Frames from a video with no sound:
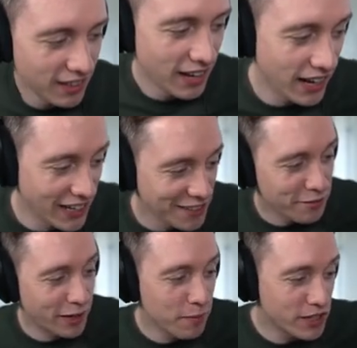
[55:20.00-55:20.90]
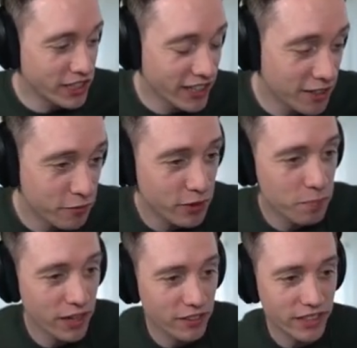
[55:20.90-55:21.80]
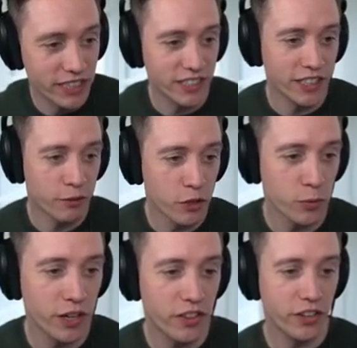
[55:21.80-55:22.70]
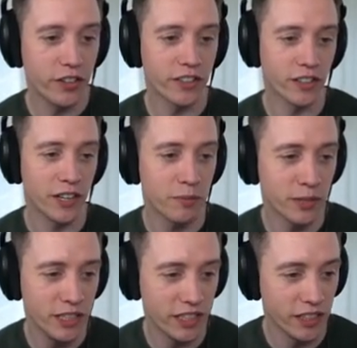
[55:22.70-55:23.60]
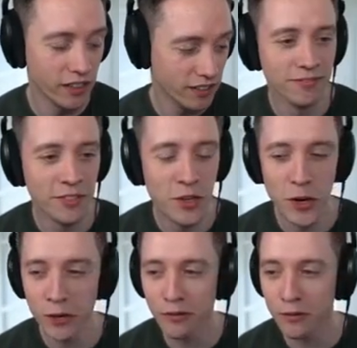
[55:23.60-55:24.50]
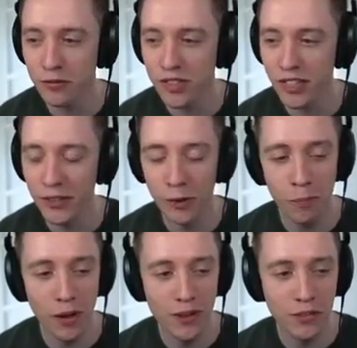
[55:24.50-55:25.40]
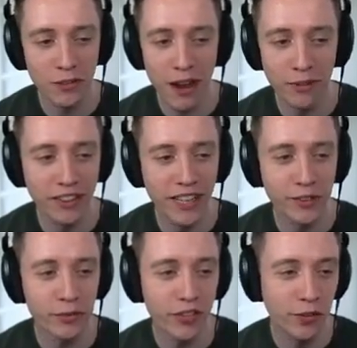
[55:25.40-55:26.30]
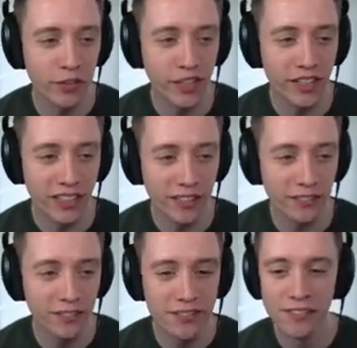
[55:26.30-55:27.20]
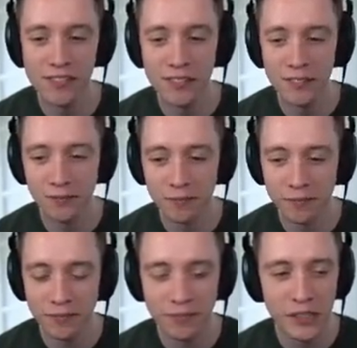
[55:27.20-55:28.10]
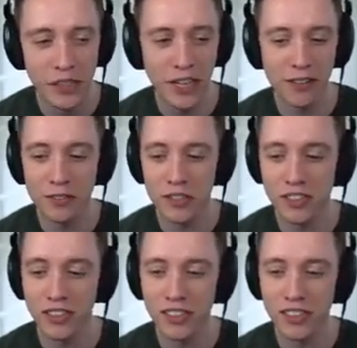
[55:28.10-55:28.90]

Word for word: Hey, thank you very much, Echo, for the big donation. Thank you for the 23 euro. I appreciate it. Nerfs of steel, balls of everything's of steel today. You love to see it.